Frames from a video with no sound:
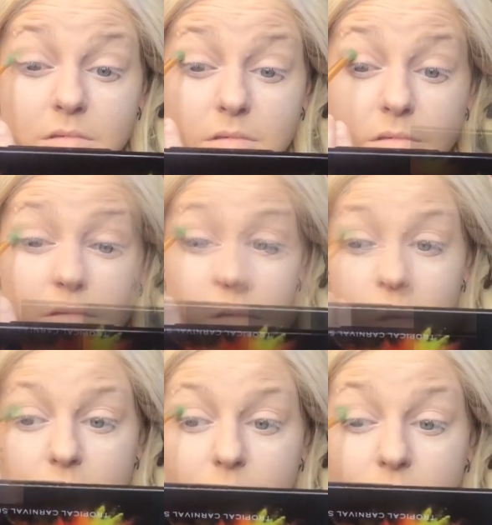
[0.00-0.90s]
Just gonna
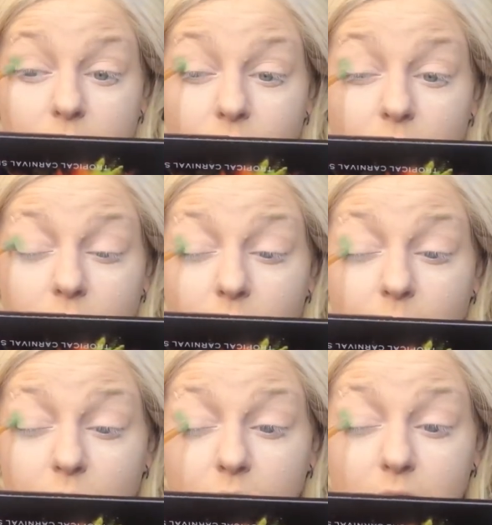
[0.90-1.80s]
do some circular
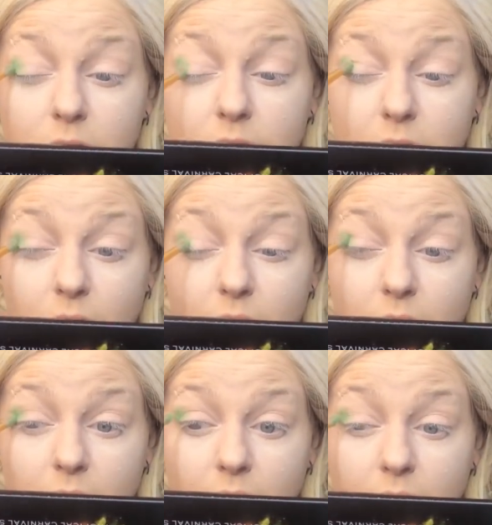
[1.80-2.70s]
motions
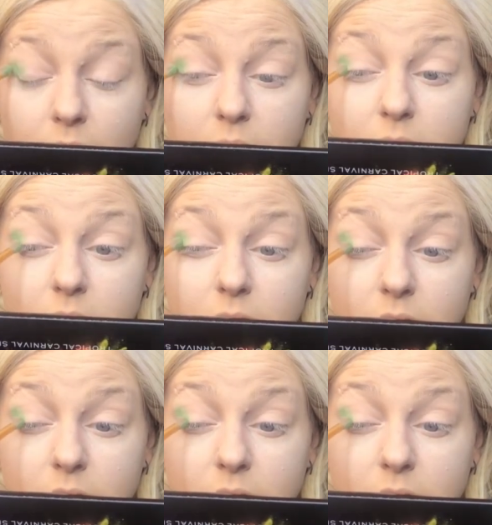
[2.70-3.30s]
on the end.